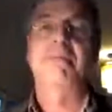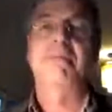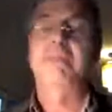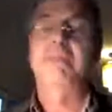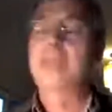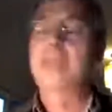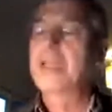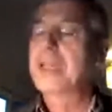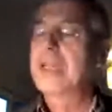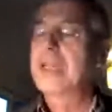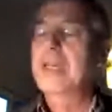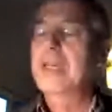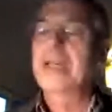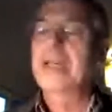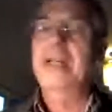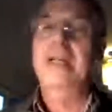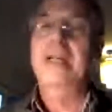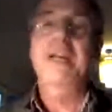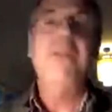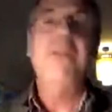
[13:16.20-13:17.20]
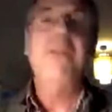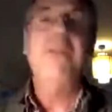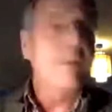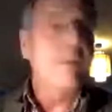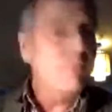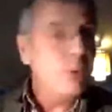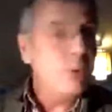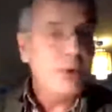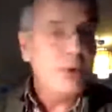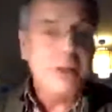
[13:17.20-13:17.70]
And they put
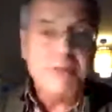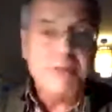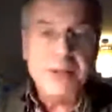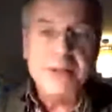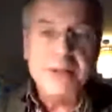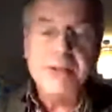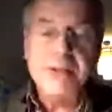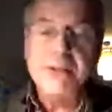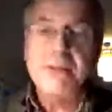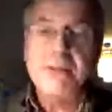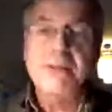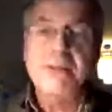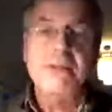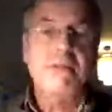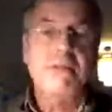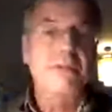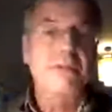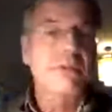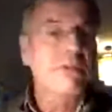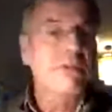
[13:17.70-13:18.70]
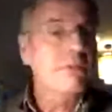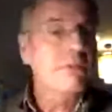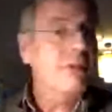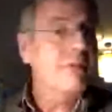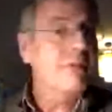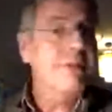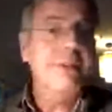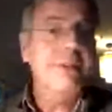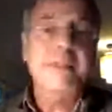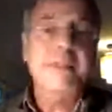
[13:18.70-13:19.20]
evidence, the evidence
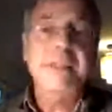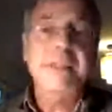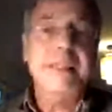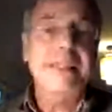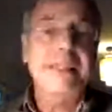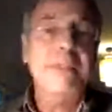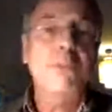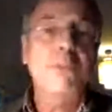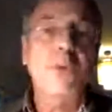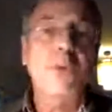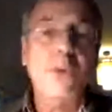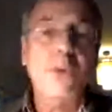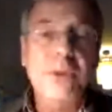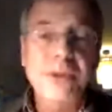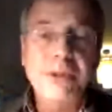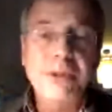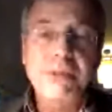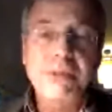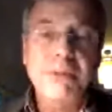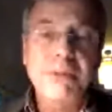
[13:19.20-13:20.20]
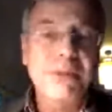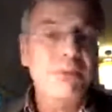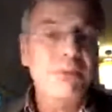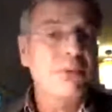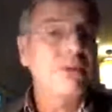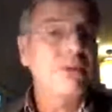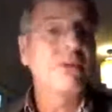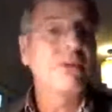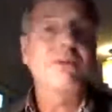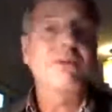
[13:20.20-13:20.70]
that there was, which wasn't
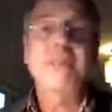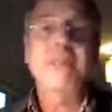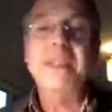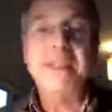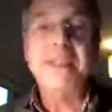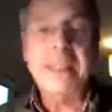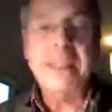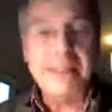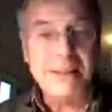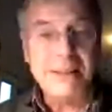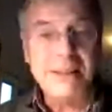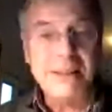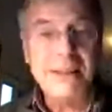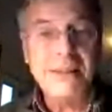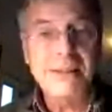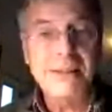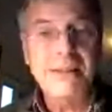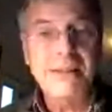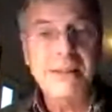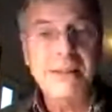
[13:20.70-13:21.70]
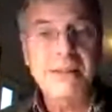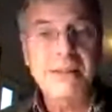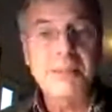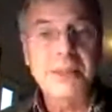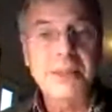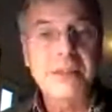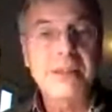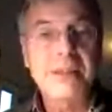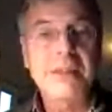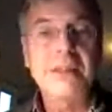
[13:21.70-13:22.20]
fantastic,
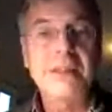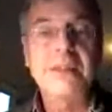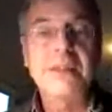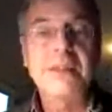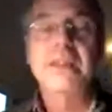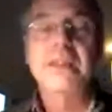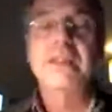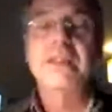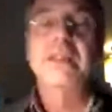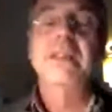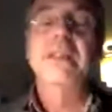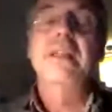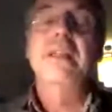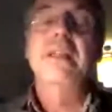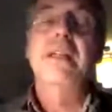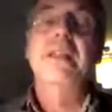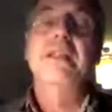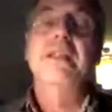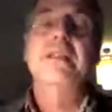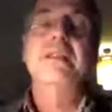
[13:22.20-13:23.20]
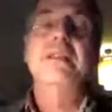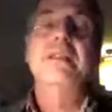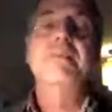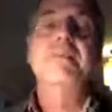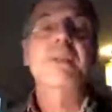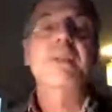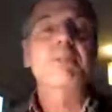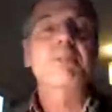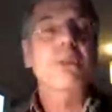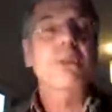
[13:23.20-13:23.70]
admittedly.
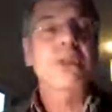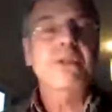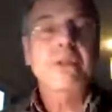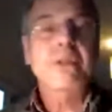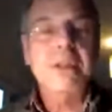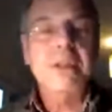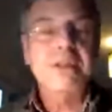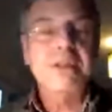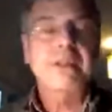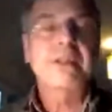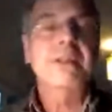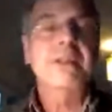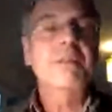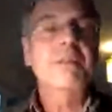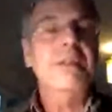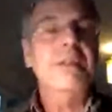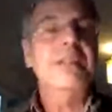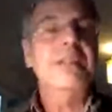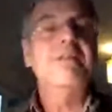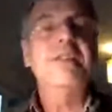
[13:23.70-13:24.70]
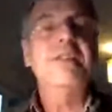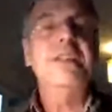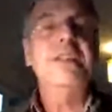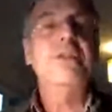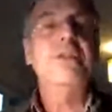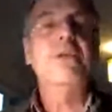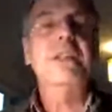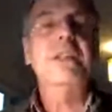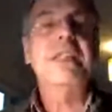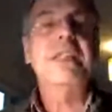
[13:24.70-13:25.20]
They put it together and they made a very
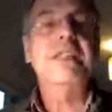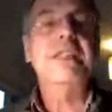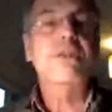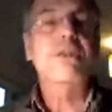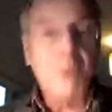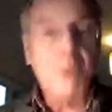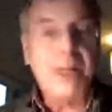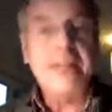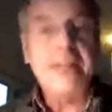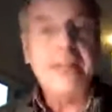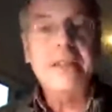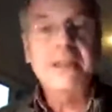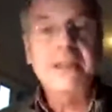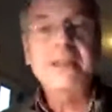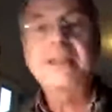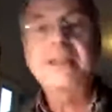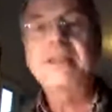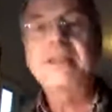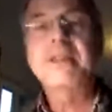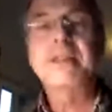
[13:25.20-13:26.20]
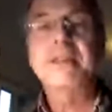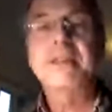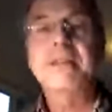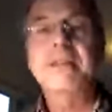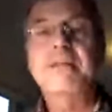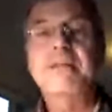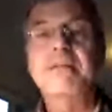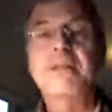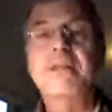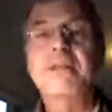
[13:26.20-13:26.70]
good case why this
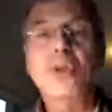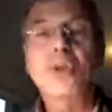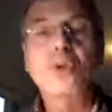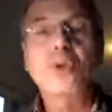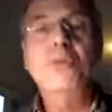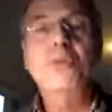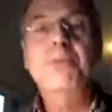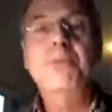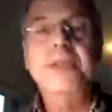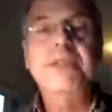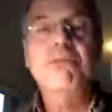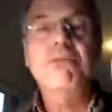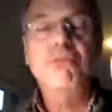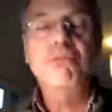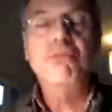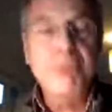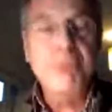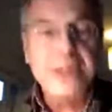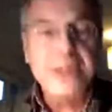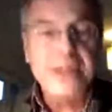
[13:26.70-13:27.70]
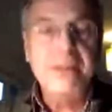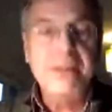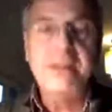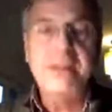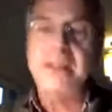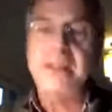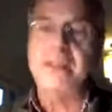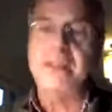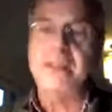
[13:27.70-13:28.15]
could be really